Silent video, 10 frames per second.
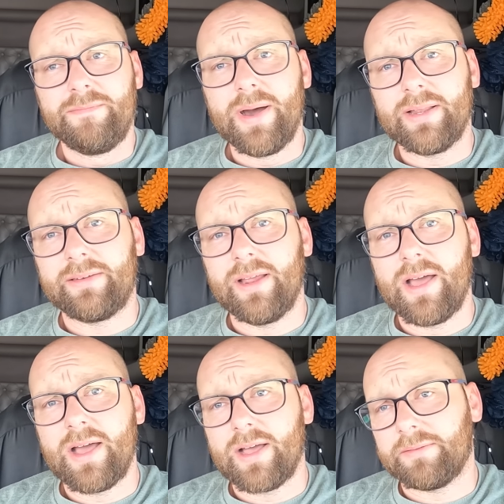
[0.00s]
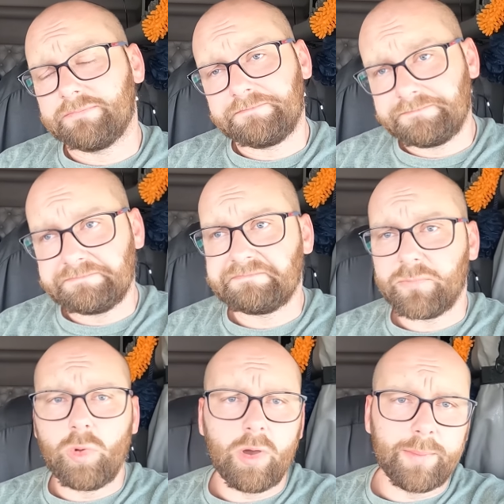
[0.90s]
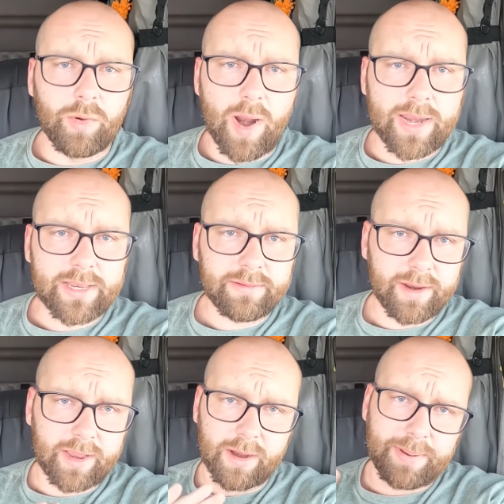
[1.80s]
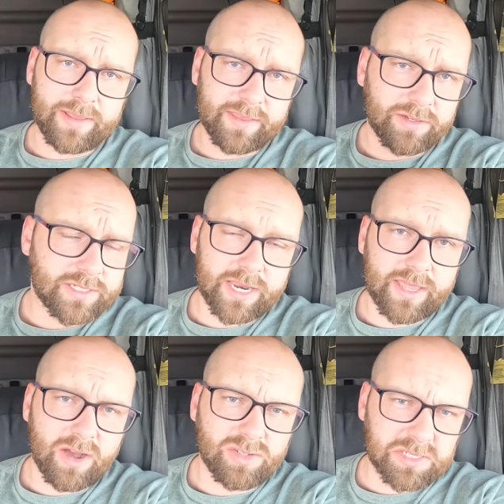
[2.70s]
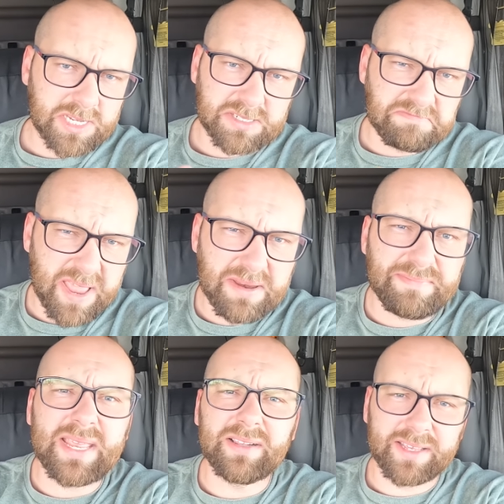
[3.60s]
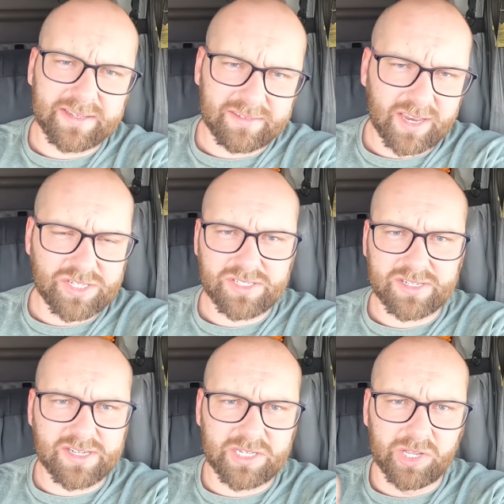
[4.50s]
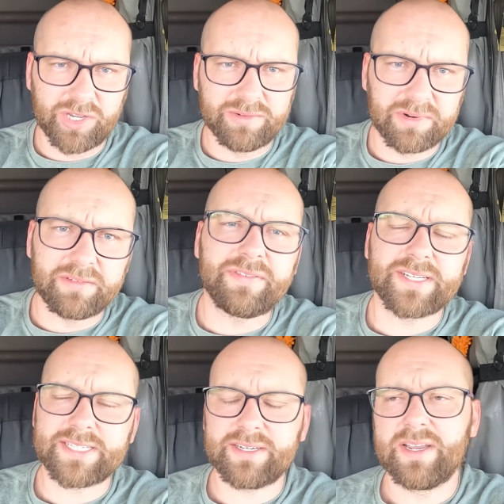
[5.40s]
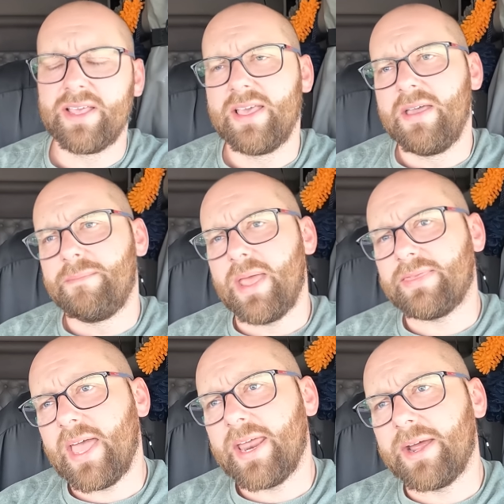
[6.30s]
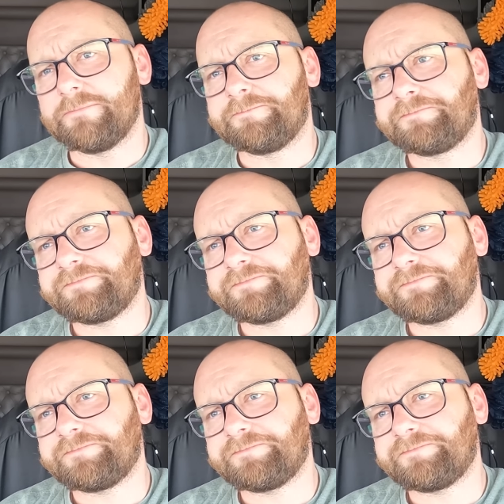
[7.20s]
but uh, we want to be ready. I gotta paint the outside of the house. I got some paint peeling in sections that doesn't look good. We're gonna fix it, paint that up,